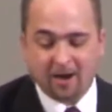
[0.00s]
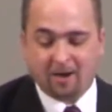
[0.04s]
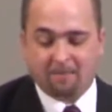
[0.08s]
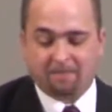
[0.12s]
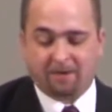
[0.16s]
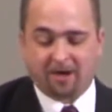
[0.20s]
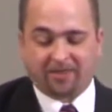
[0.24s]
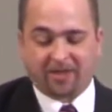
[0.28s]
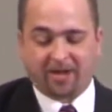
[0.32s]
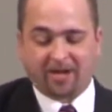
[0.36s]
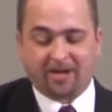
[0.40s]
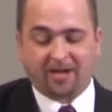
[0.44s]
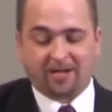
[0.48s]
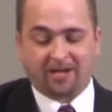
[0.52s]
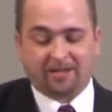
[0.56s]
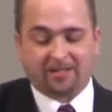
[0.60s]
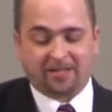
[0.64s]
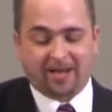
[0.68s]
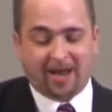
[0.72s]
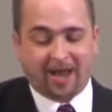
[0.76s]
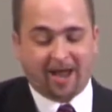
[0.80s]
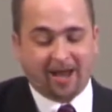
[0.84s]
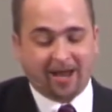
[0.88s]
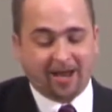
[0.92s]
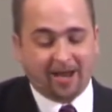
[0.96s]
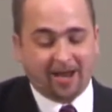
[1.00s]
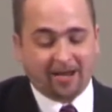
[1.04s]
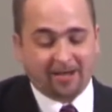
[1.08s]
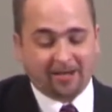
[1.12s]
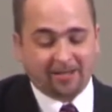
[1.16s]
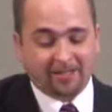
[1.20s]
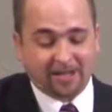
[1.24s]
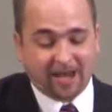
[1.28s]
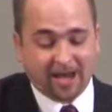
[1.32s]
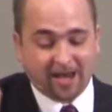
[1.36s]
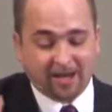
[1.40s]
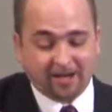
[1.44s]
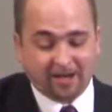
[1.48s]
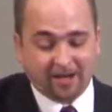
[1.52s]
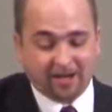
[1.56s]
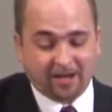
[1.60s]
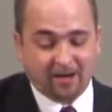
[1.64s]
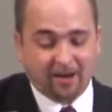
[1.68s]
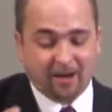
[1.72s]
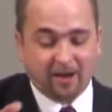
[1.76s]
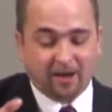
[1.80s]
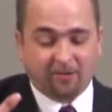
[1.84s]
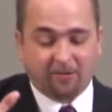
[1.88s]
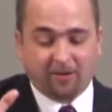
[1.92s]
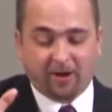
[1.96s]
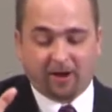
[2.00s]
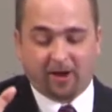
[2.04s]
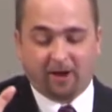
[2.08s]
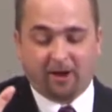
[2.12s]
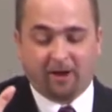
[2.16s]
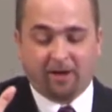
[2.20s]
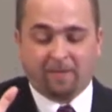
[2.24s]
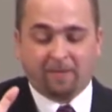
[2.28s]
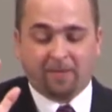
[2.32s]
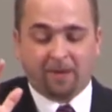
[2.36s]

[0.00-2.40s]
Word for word: but that He is, and He's ending the,